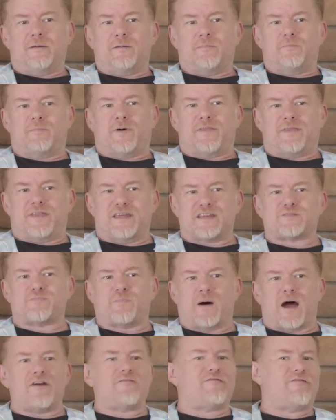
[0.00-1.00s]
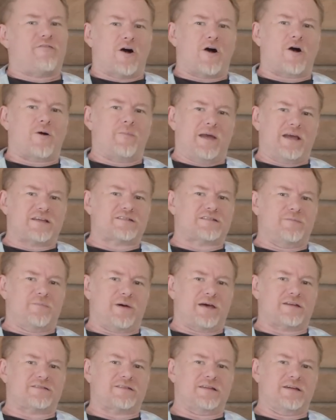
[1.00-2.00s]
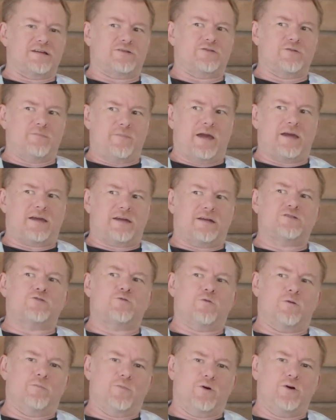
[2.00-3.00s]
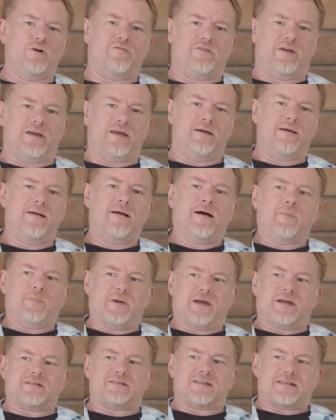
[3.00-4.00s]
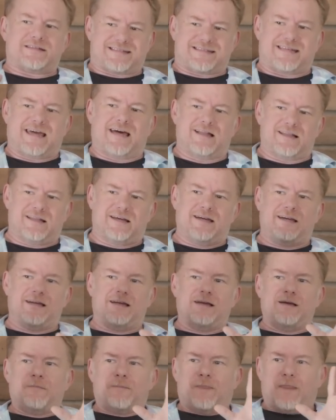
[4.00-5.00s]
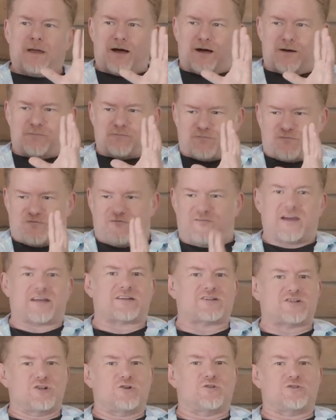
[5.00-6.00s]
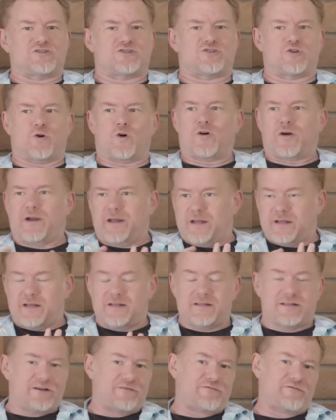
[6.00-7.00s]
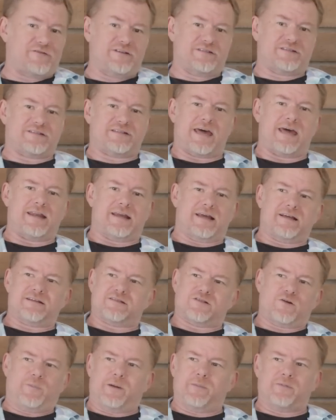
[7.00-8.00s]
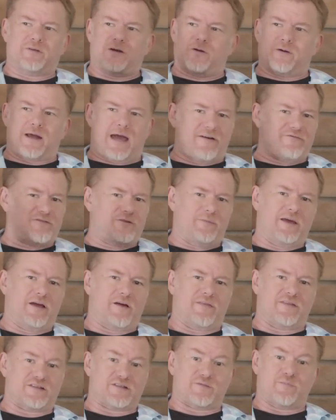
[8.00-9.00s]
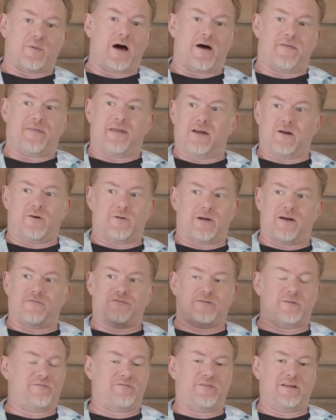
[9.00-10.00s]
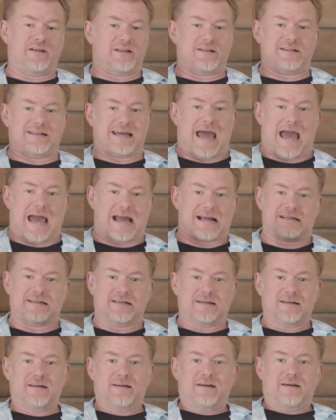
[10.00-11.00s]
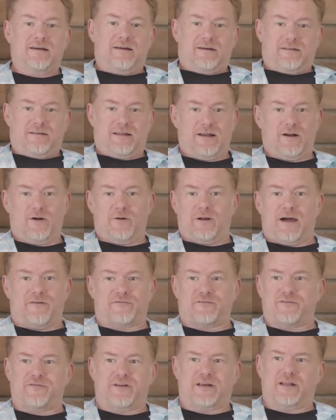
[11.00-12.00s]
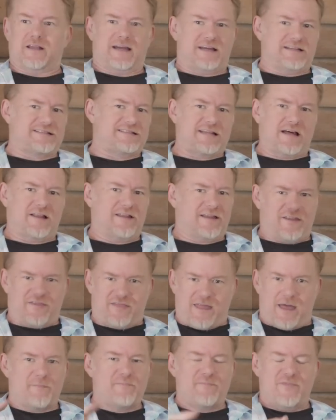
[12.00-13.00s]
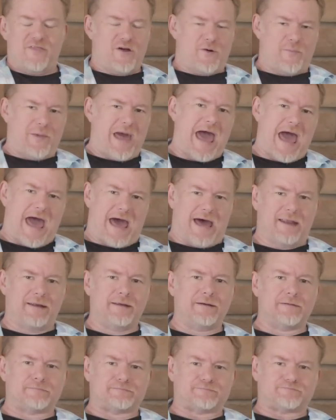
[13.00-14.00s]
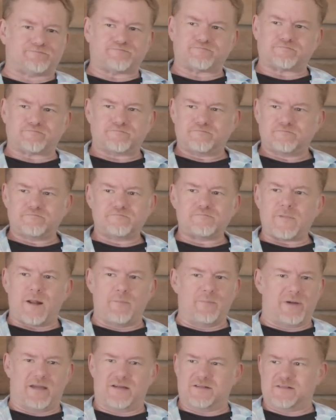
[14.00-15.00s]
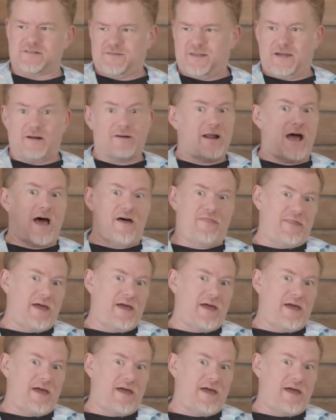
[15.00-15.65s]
but this by far makes the best thing to make into a movie, because it's telling a fictional story in a different setting, so people don't have to be on the spot, they don't have to feel attacked. They don't have to feel like it's telling them they're bad, because they're not